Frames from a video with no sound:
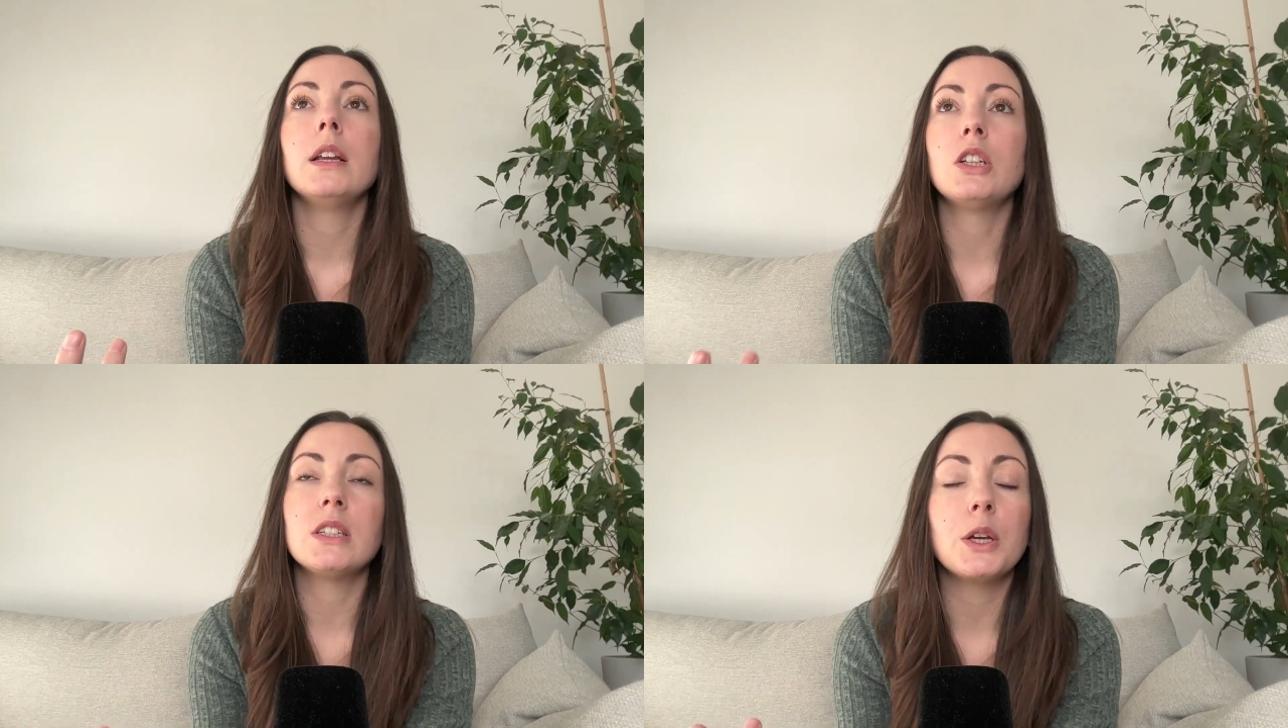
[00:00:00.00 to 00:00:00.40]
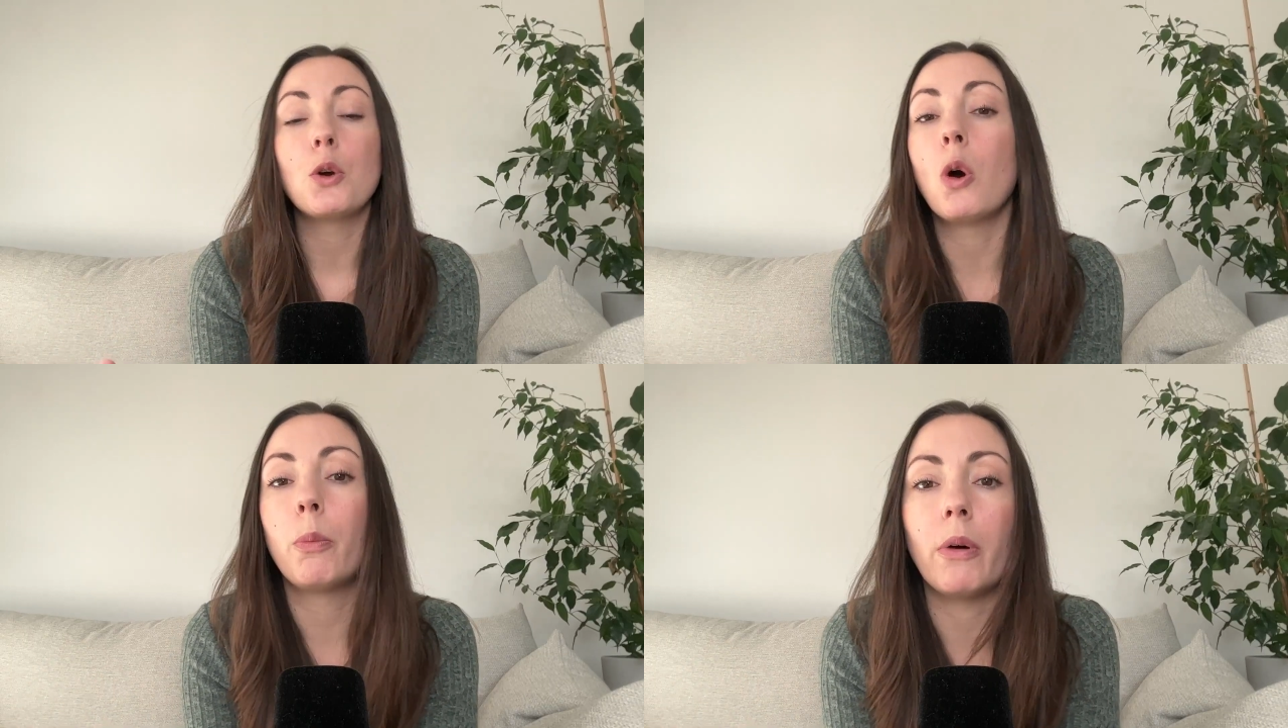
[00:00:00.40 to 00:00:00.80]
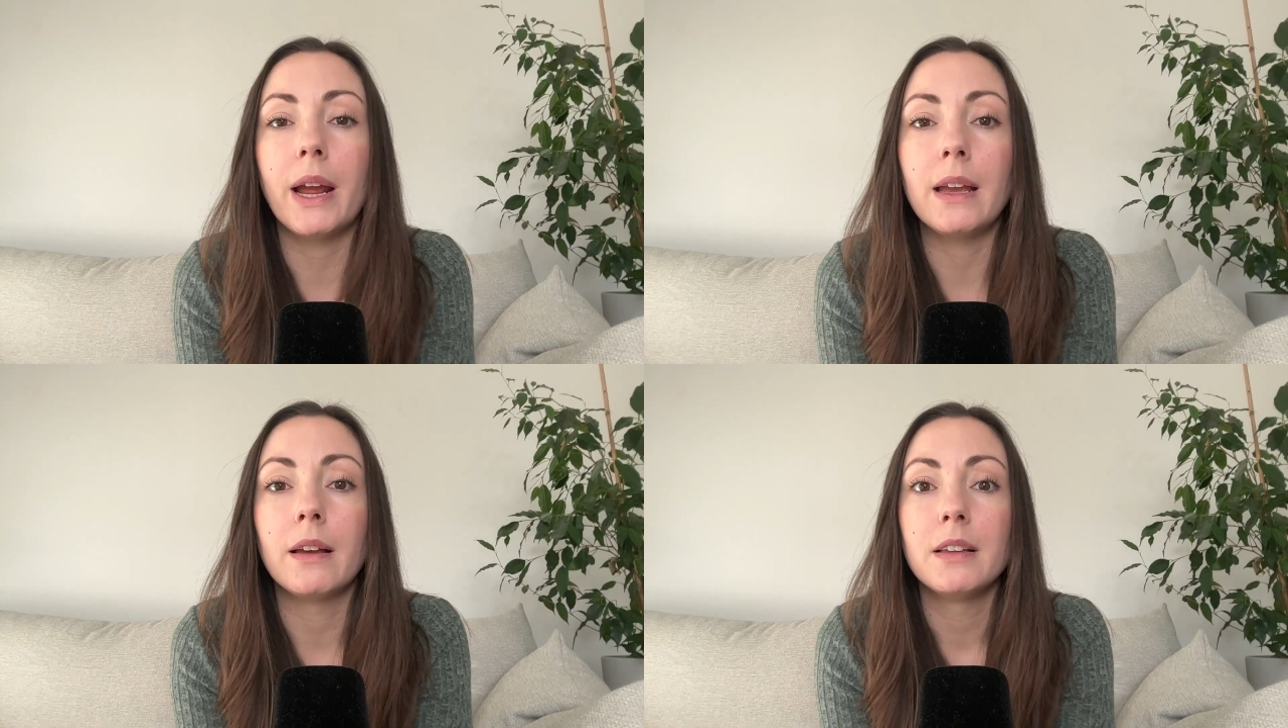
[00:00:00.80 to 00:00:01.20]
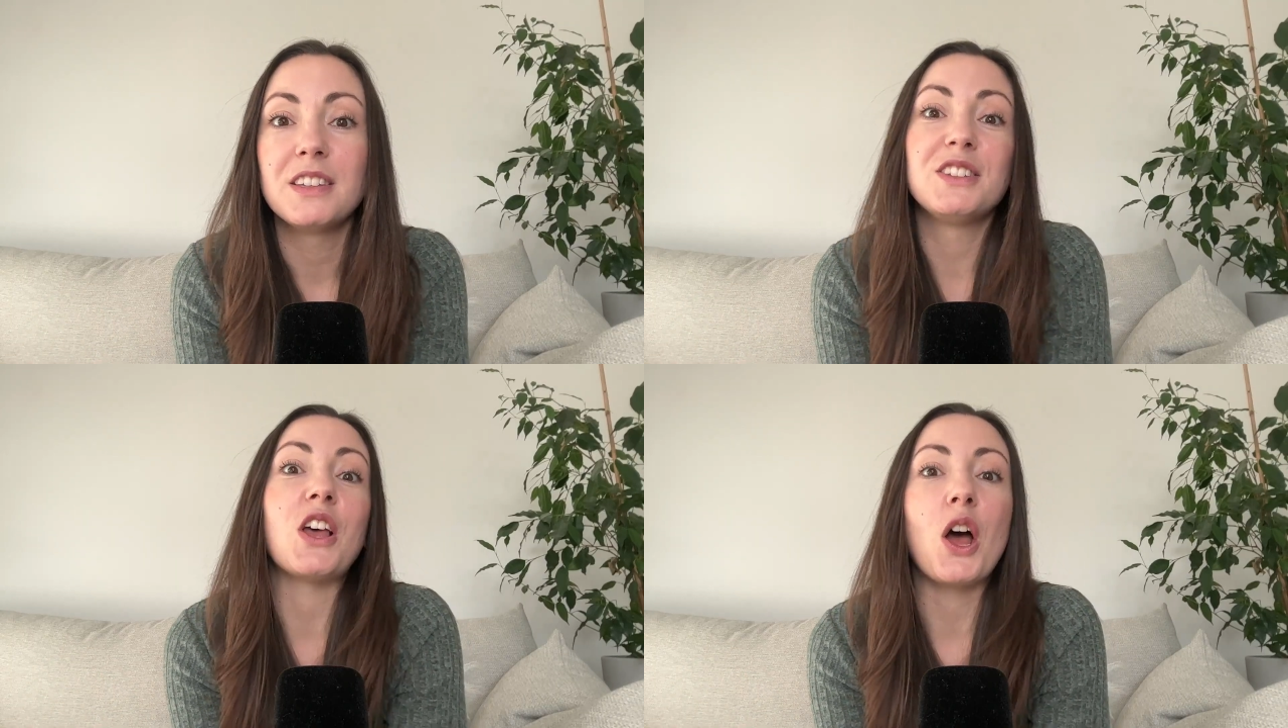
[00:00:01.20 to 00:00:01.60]
just incorporate
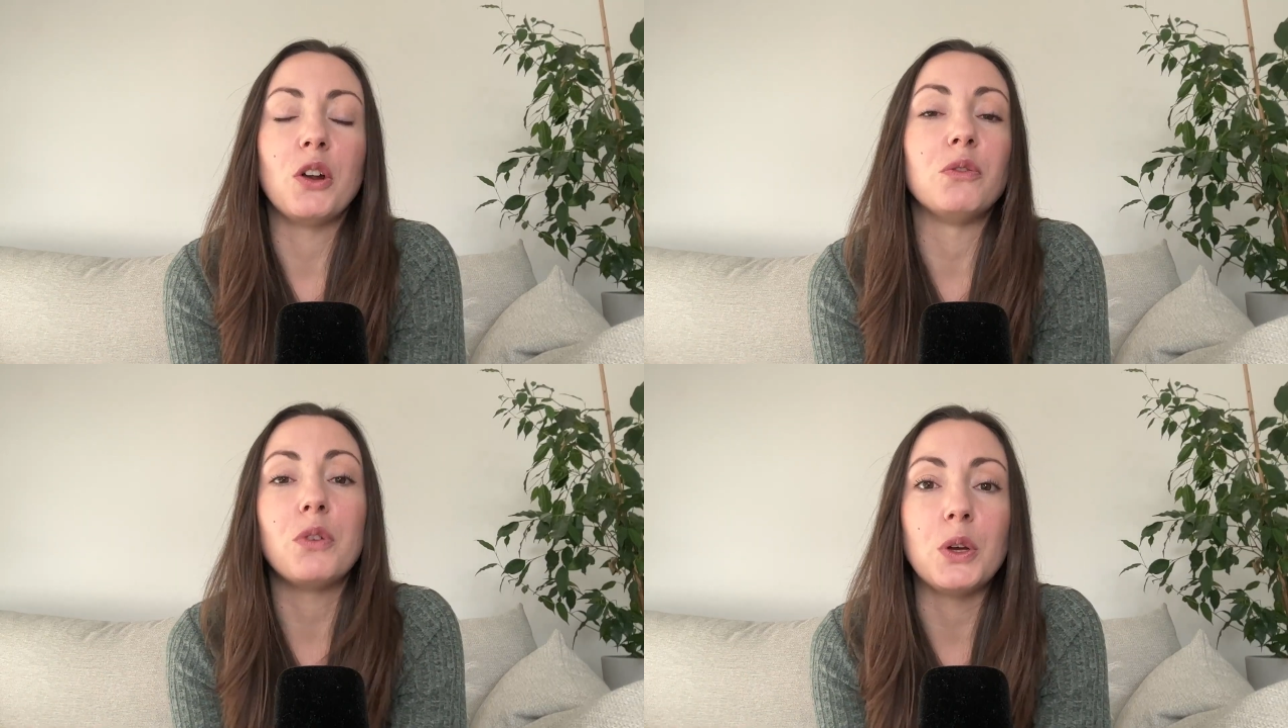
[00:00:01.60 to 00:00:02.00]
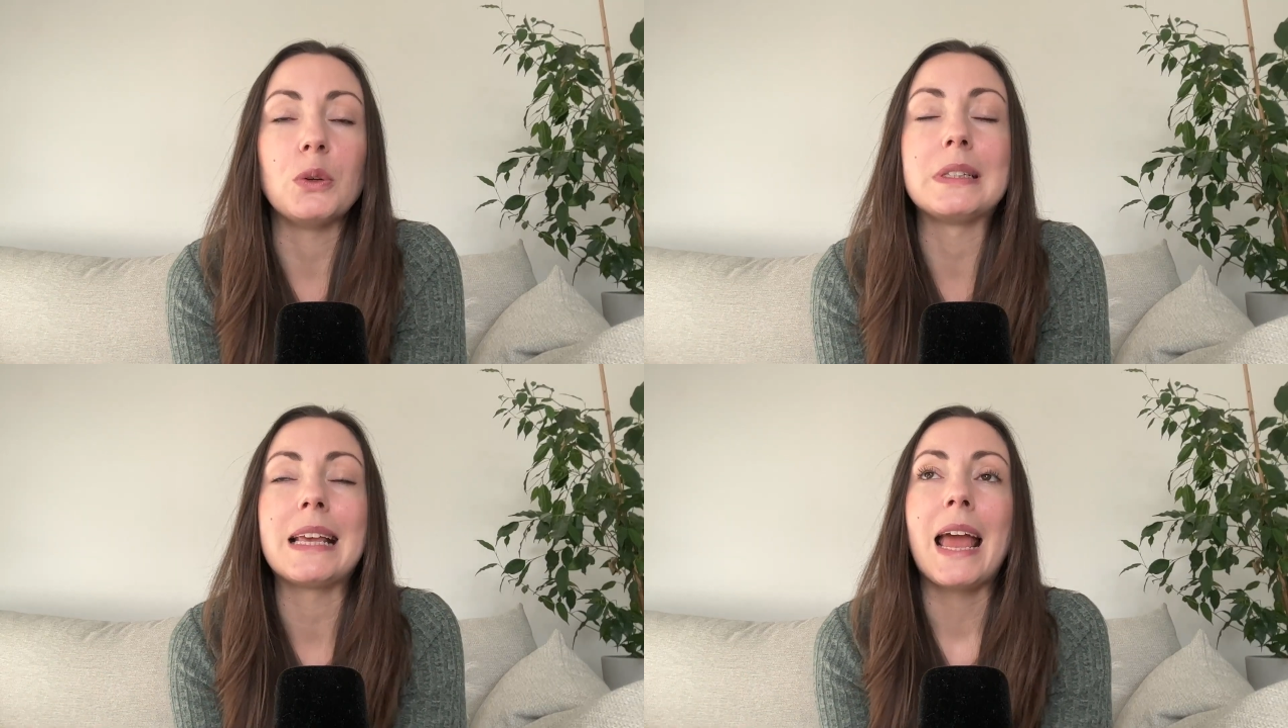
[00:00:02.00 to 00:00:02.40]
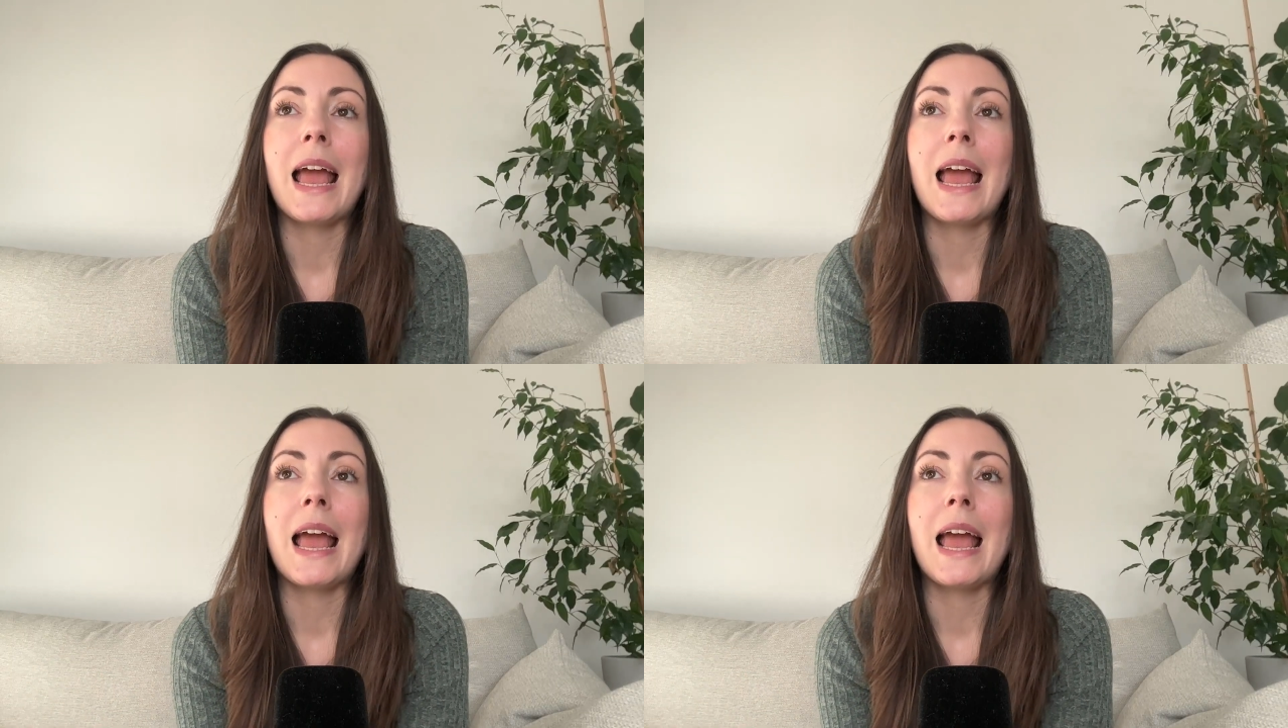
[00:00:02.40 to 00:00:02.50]
certain foods.